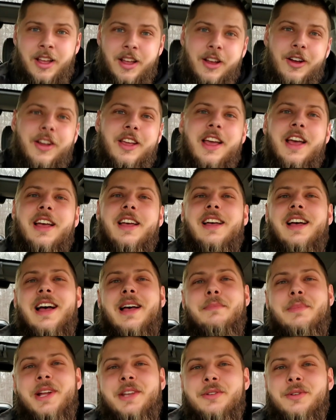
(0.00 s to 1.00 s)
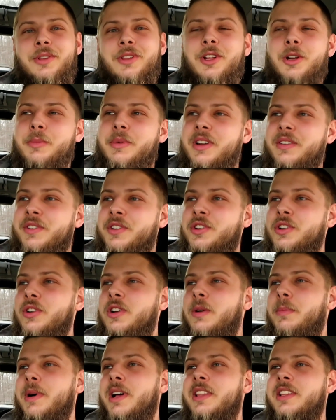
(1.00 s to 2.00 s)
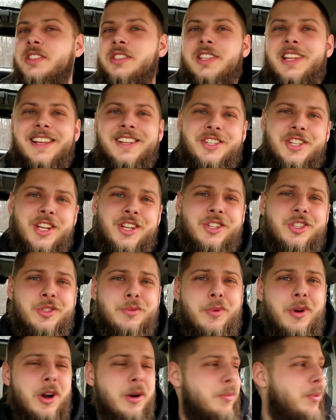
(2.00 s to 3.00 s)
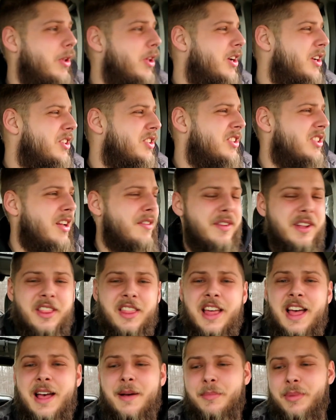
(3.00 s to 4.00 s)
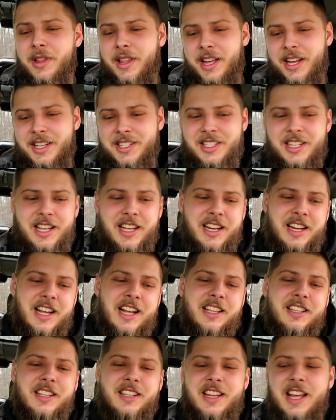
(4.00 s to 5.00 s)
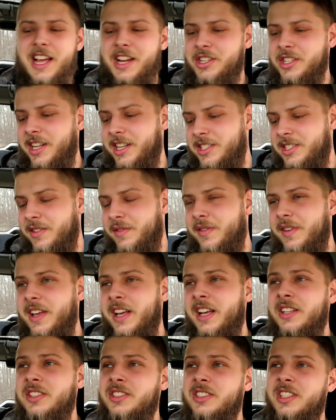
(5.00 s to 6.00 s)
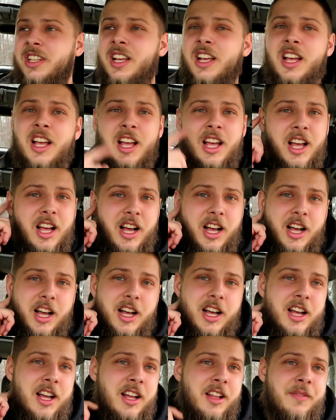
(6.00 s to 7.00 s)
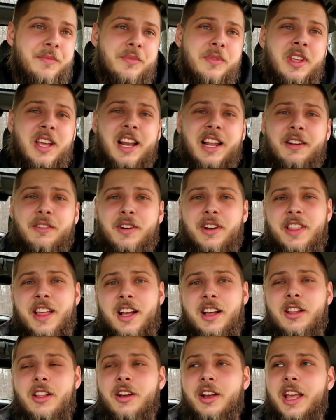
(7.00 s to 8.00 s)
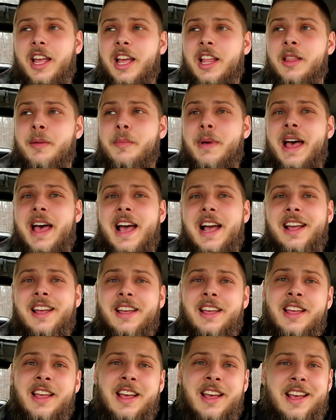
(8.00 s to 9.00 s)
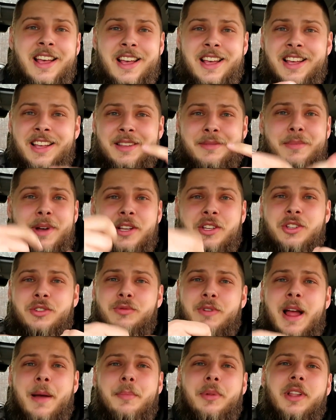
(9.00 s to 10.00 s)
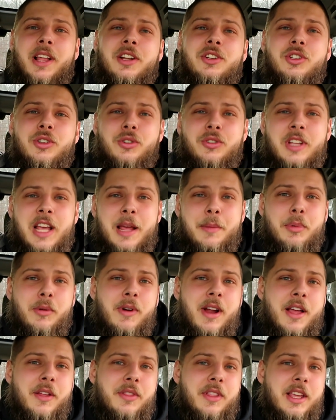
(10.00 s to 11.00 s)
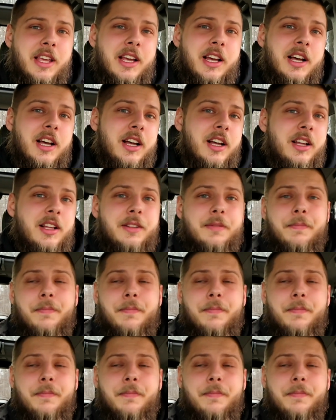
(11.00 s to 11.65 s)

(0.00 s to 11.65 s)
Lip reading: Okay, I might do a little bit of a tune-up on this thing, change the spark plugs, stuff like that. But like I said, I got the dash lights to fix. Gotta get rid of that clunking in the back. Might just wrap electrical tape around the